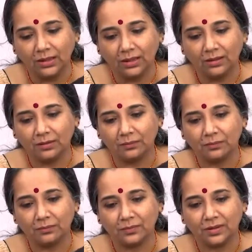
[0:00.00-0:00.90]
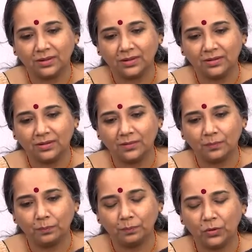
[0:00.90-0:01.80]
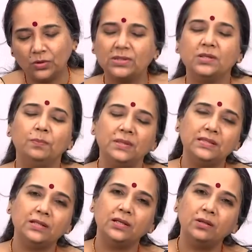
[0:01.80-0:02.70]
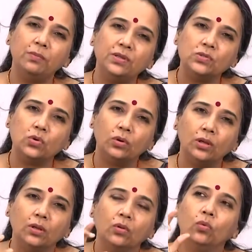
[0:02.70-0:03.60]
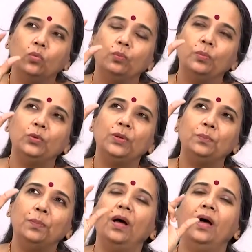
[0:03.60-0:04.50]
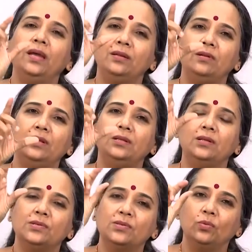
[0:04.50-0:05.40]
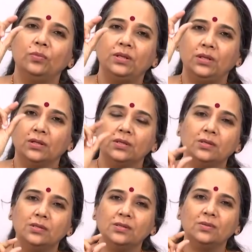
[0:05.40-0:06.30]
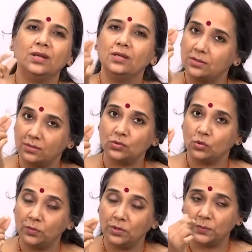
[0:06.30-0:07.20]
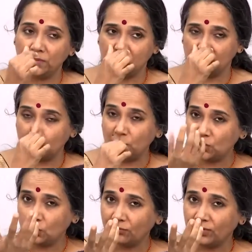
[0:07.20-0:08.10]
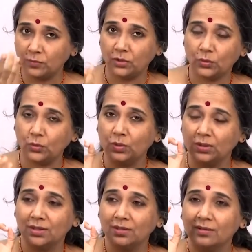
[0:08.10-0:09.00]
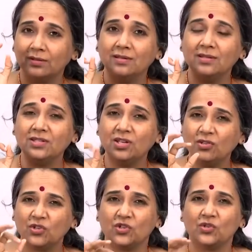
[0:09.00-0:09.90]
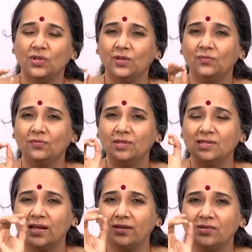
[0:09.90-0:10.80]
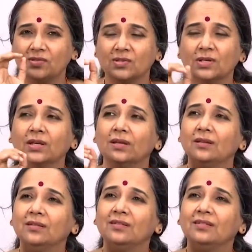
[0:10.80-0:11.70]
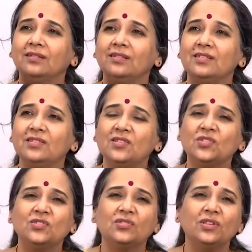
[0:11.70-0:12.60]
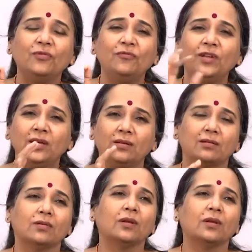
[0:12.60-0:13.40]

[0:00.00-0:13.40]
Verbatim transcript: um, because it basically depends on between pa and re there are so many swaras, there are so many pitches. Which of them do you touch? Even the slightest, just a flicker.